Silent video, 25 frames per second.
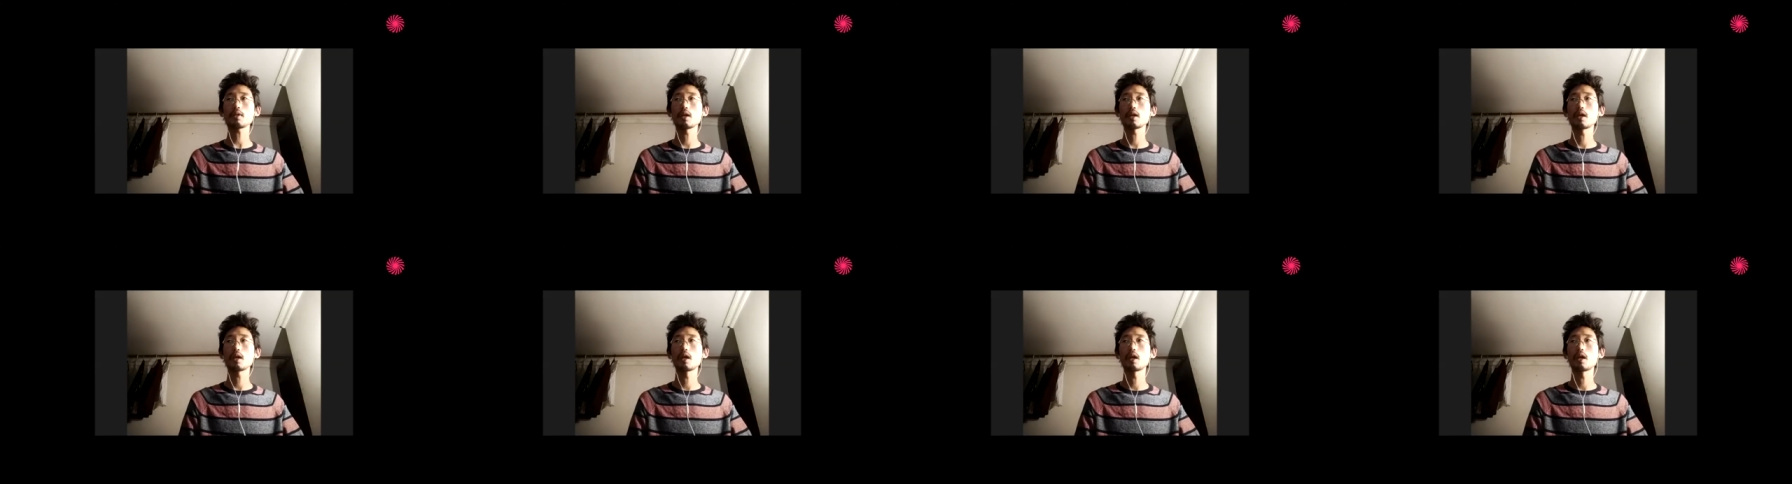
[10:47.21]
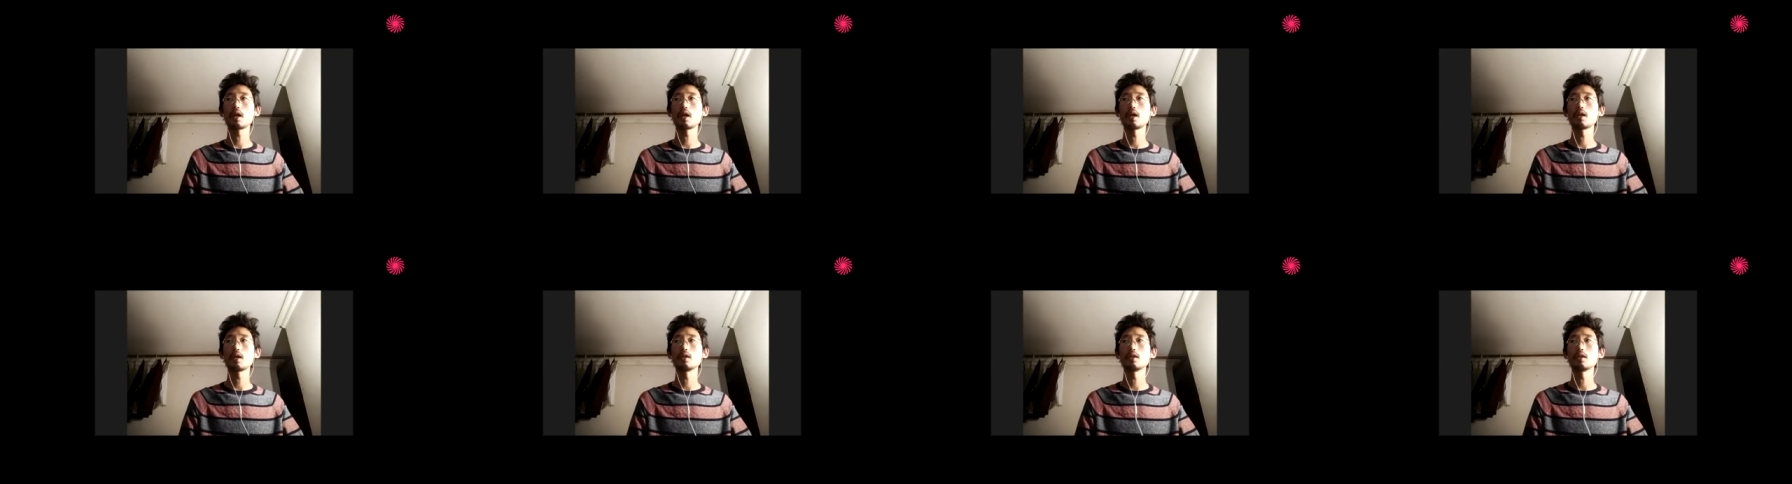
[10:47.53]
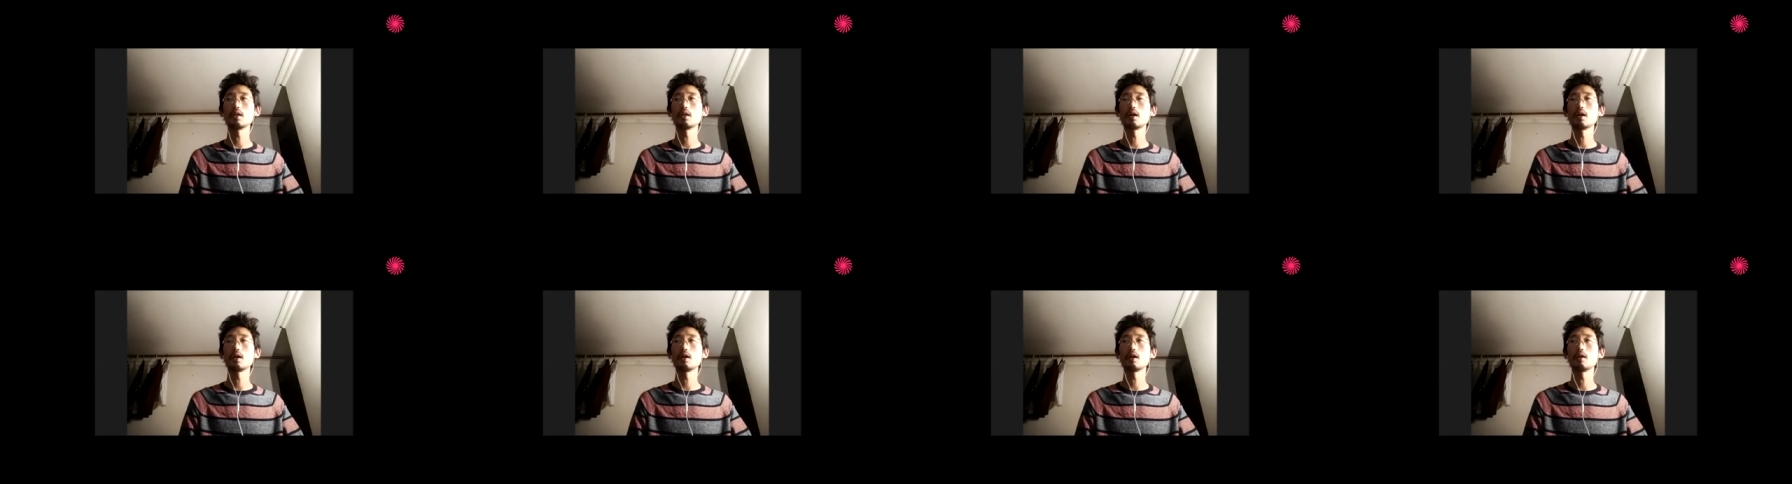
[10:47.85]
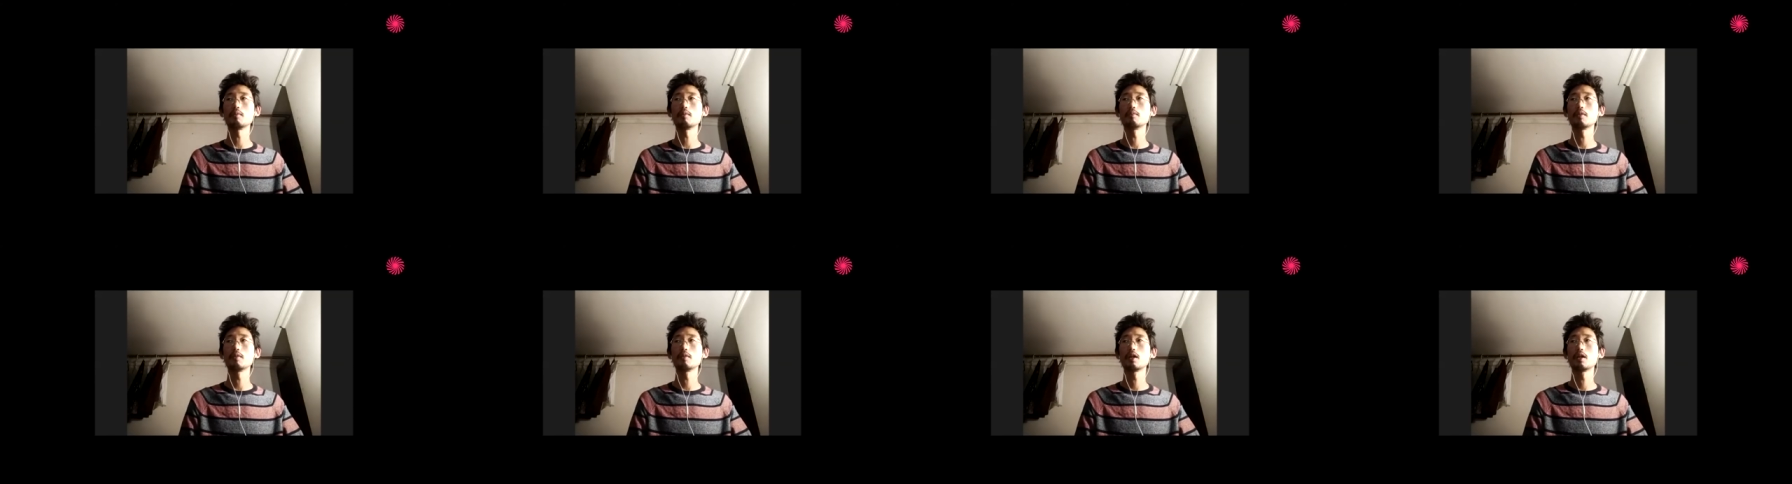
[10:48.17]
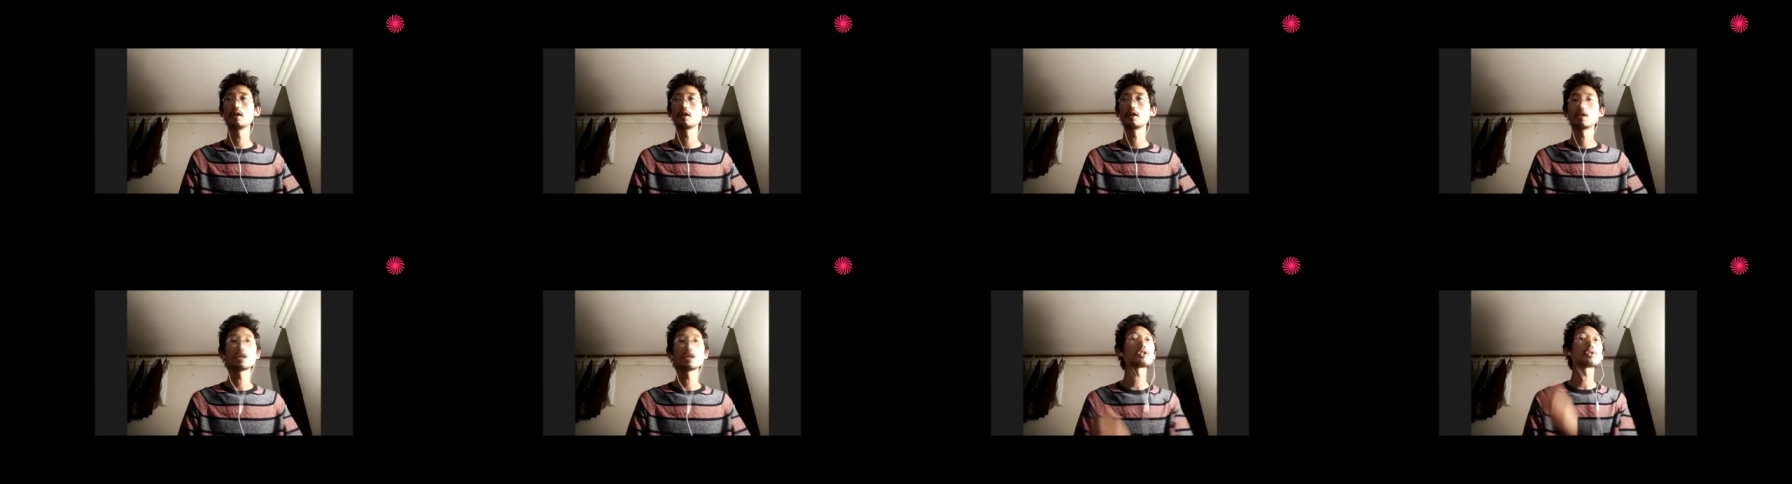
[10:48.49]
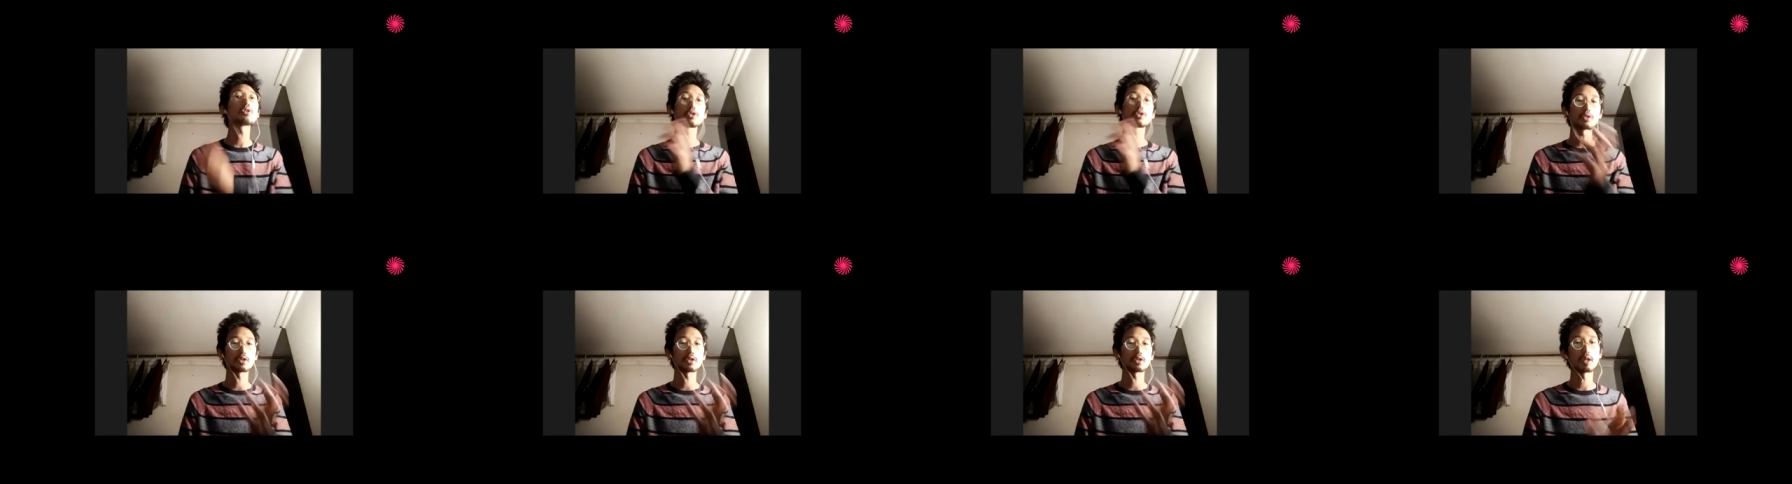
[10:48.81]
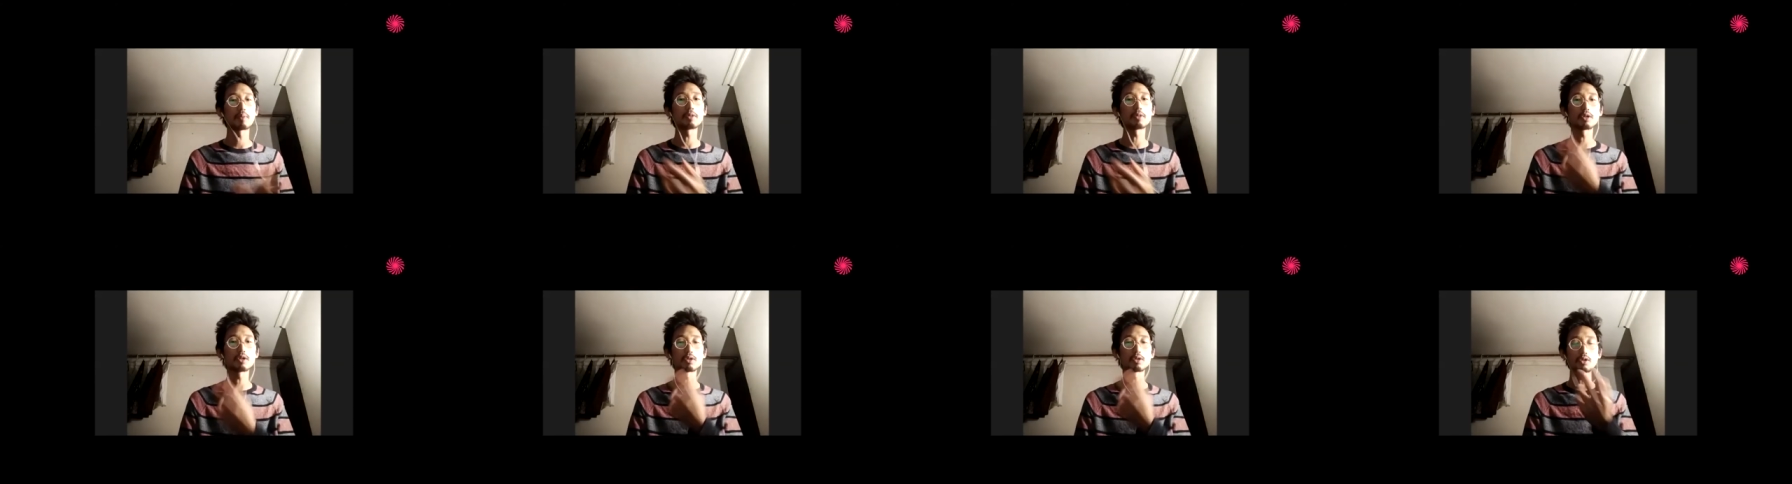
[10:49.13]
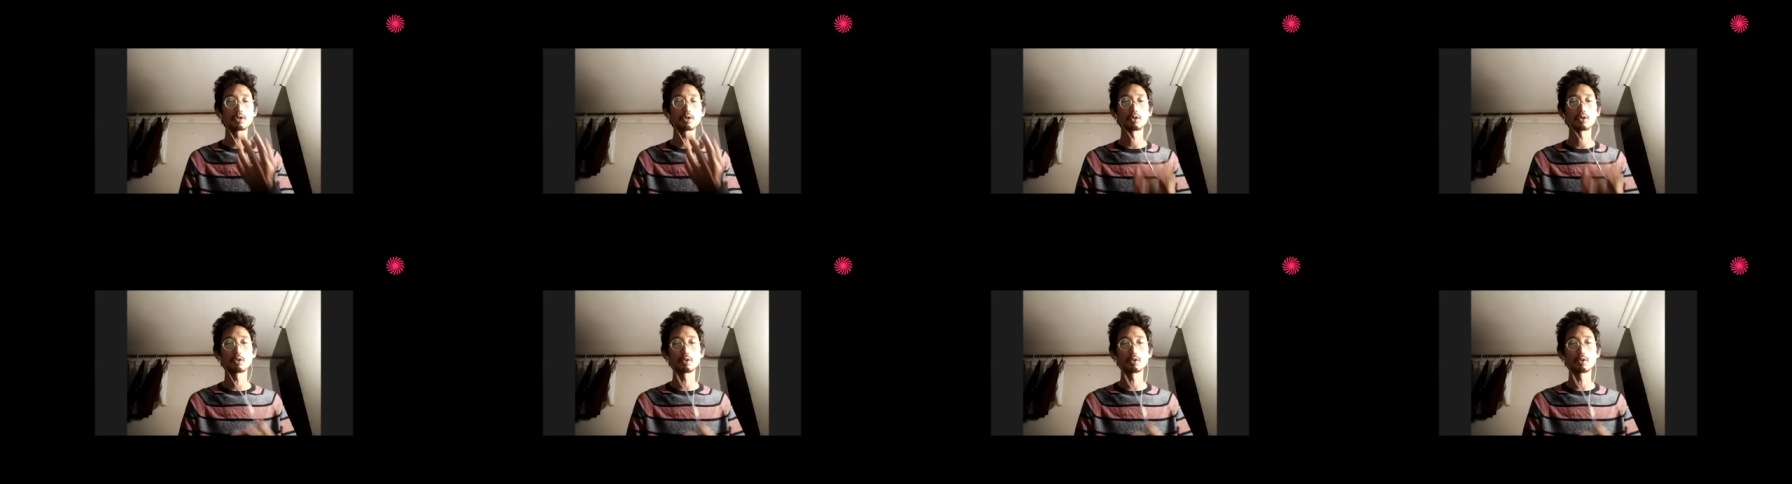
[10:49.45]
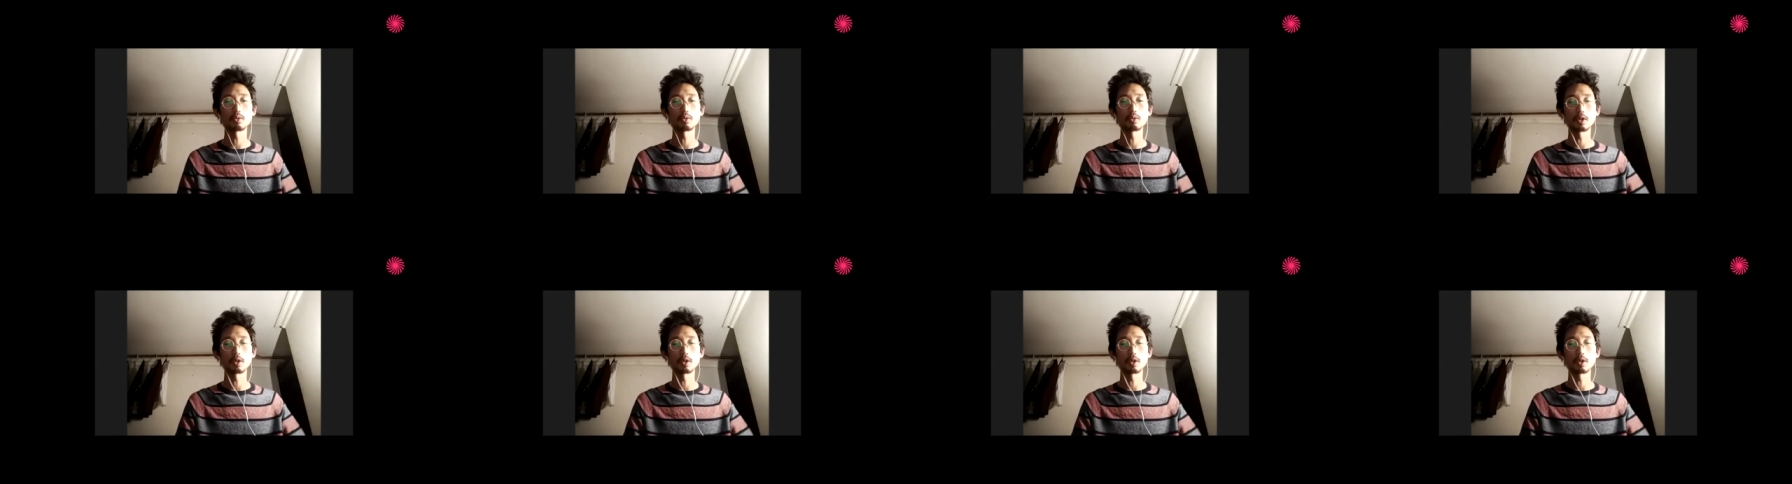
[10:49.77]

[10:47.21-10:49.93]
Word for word: And uh, that's also something to do